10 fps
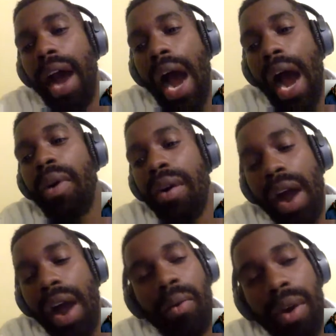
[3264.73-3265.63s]
I
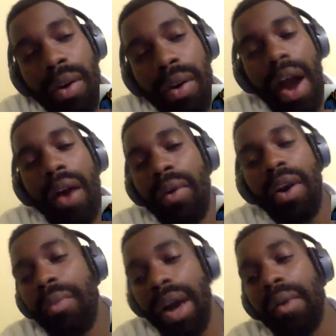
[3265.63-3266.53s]

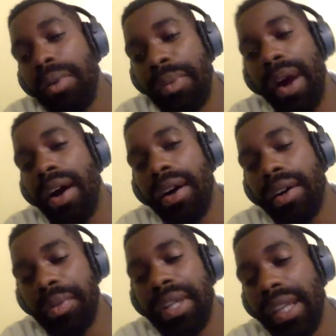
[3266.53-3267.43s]
want Mama
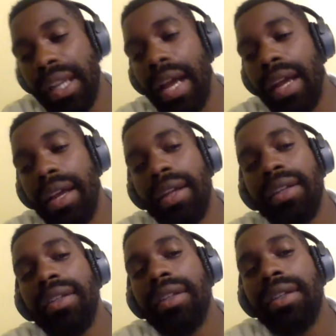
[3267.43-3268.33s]
Ball to be
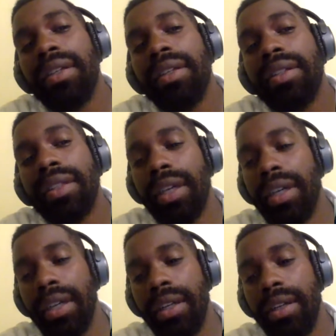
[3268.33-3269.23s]
like,
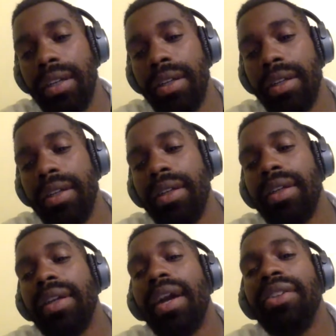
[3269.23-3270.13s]
son,
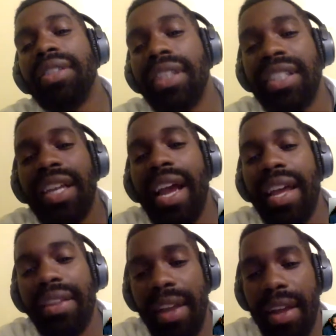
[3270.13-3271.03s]
go sit
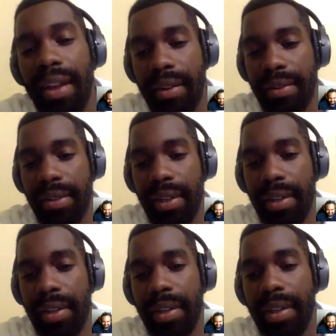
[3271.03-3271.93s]
your ass down.
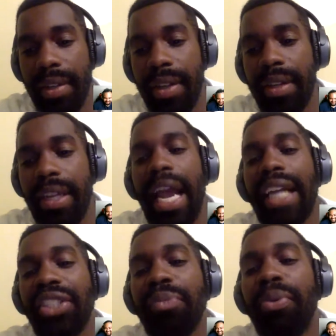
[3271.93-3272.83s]
Son.
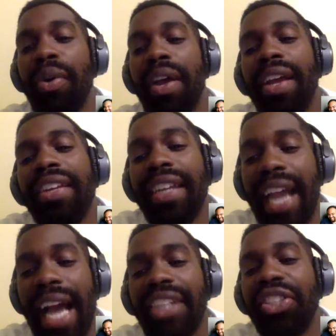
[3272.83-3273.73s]
You got your boys
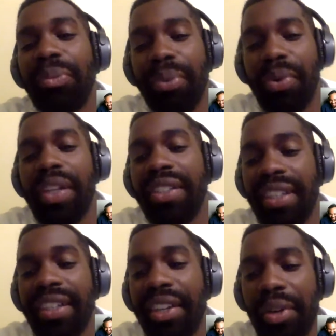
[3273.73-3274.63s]

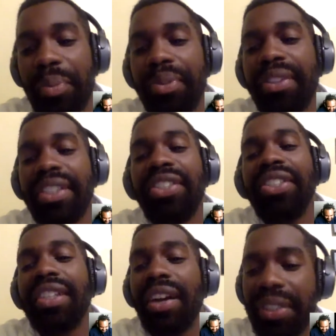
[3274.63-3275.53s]
in a good
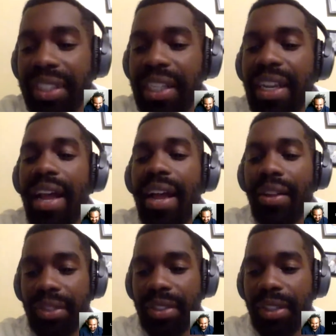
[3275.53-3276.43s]
position. Go sit
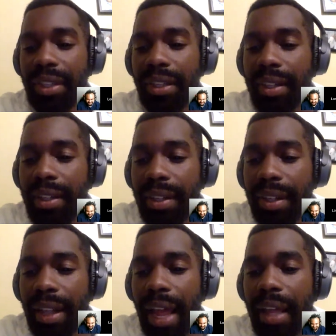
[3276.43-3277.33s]
down, son.
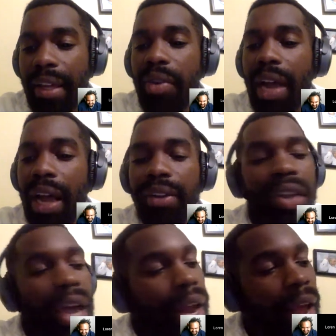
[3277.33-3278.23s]
Like you
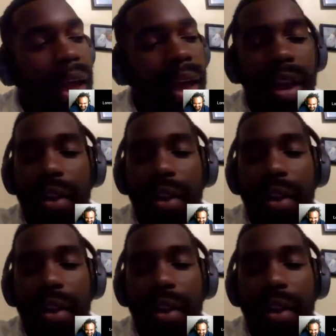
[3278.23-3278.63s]
gotta have